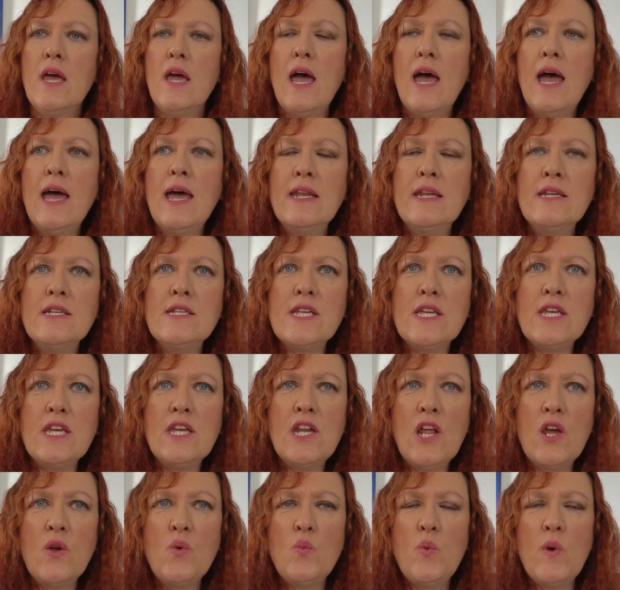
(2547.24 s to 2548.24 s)
And, you
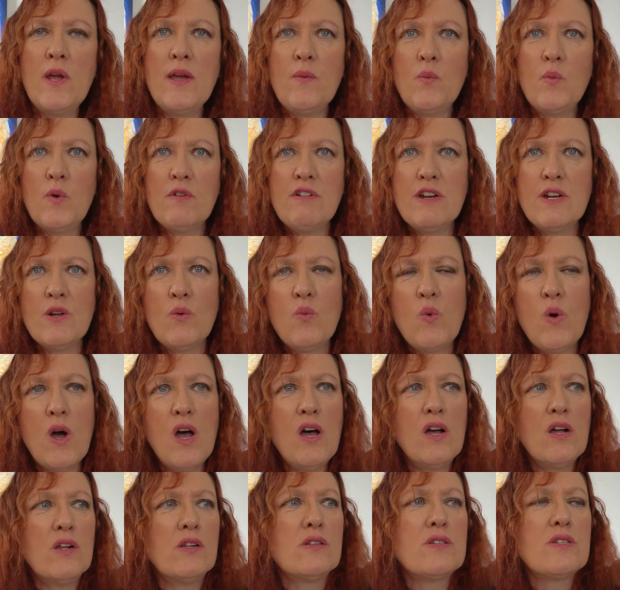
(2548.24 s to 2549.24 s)
know, we're in a
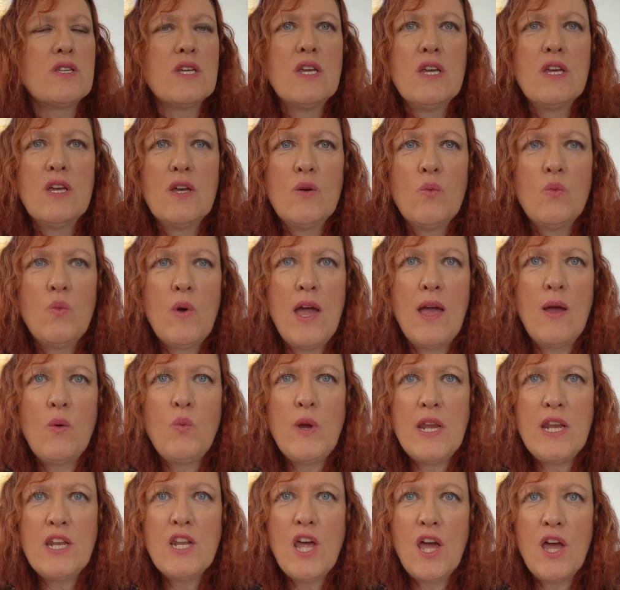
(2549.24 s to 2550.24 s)
world where
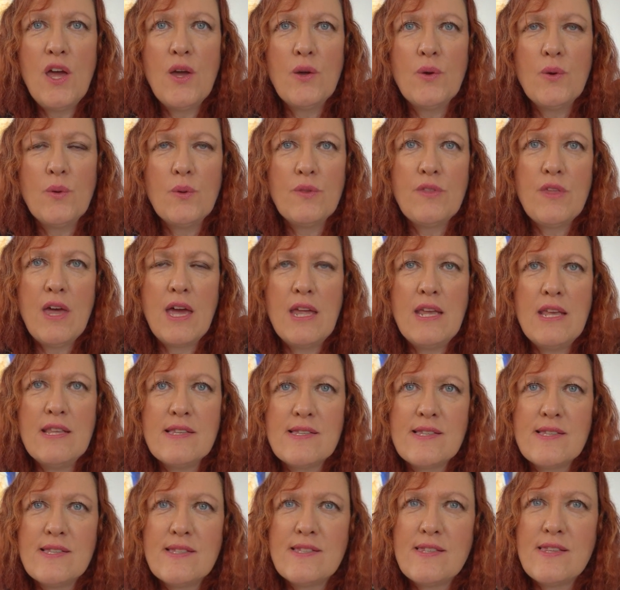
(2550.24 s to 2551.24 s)
we know that
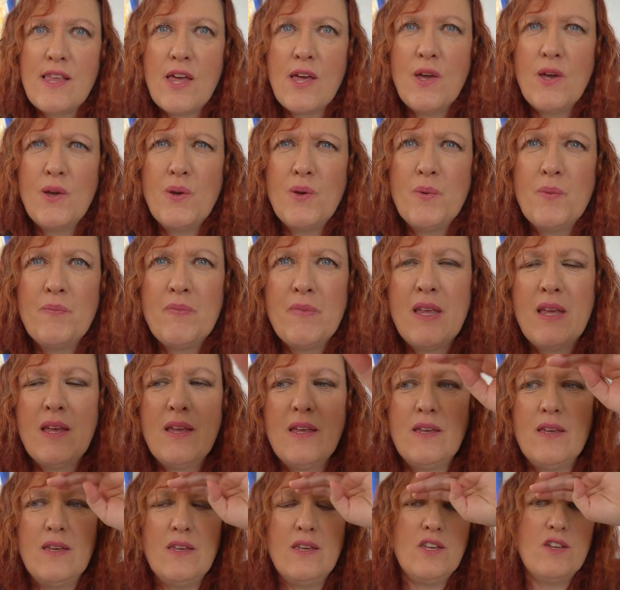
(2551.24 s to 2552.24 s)
it's as though
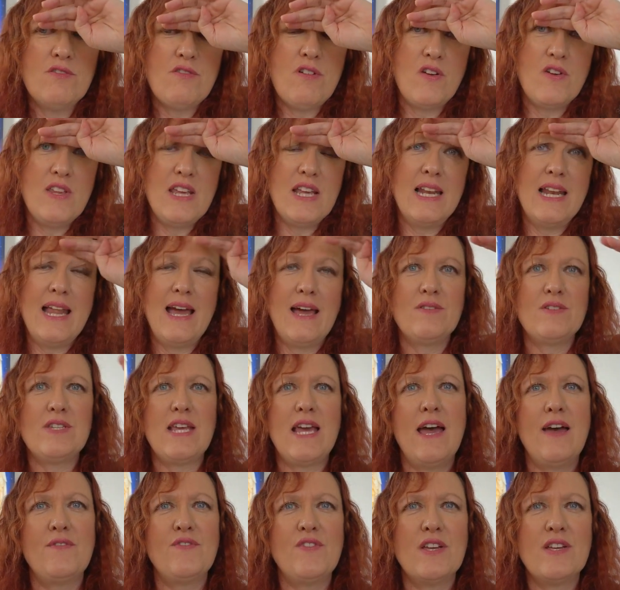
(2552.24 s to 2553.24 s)
you're only allowed to
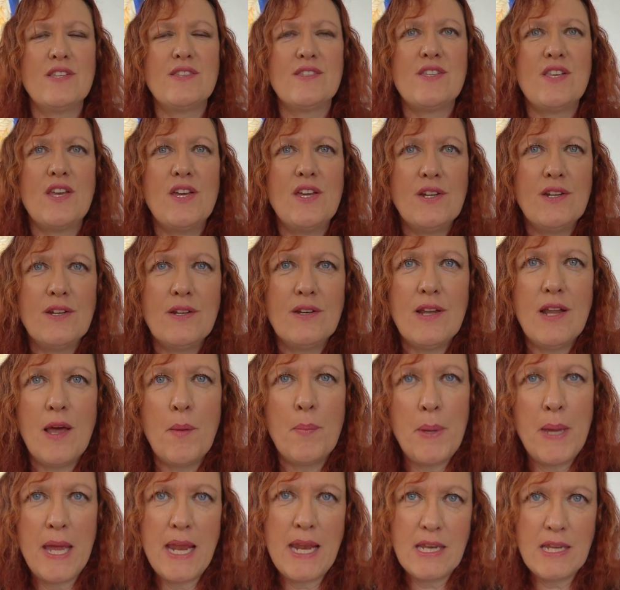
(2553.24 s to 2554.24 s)
have a certain
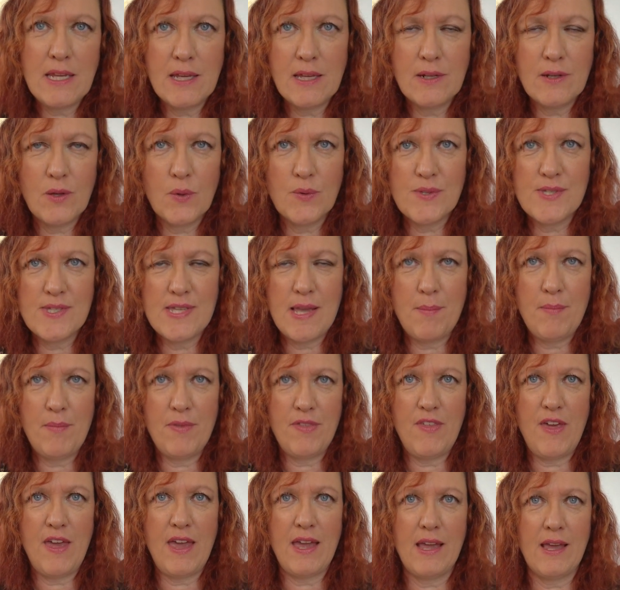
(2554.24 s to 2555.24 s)
opinion on
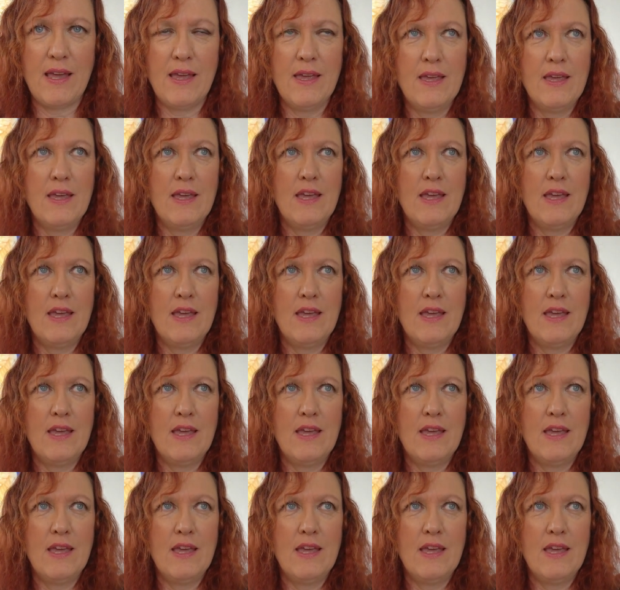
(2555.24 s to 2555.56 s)
something.